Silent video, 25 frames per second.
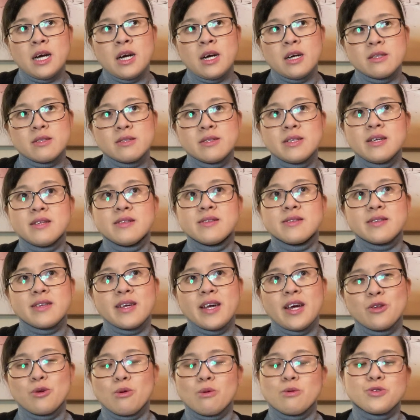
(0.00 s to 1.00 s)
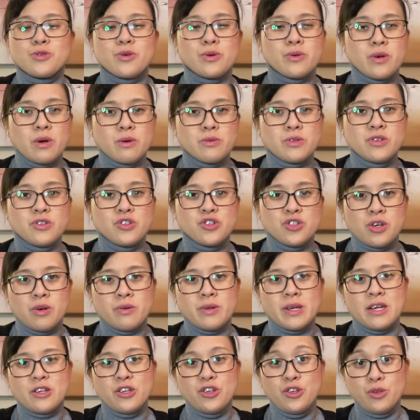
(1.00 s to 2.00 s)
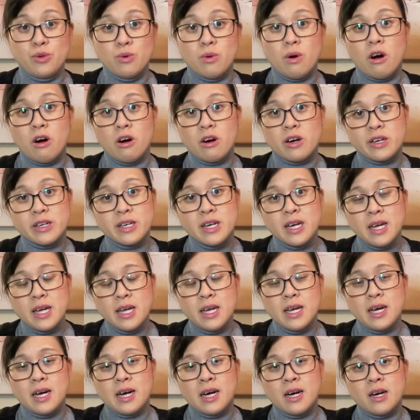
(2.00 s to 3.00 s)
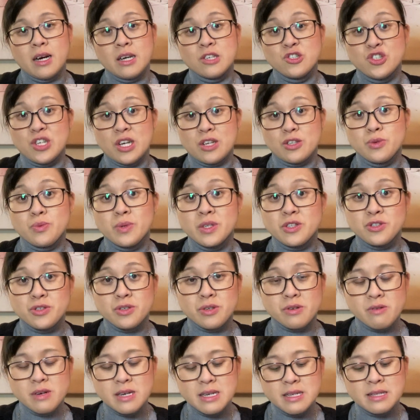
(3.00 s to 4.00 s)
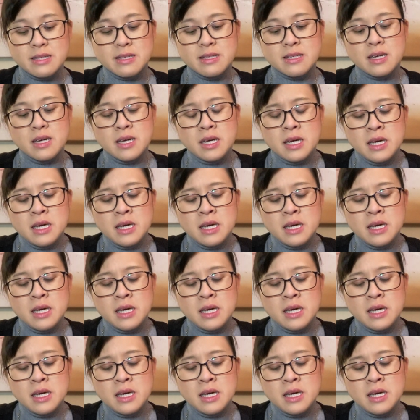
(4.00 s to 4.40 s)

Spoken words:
this can also go to show that you are a genuine tourist.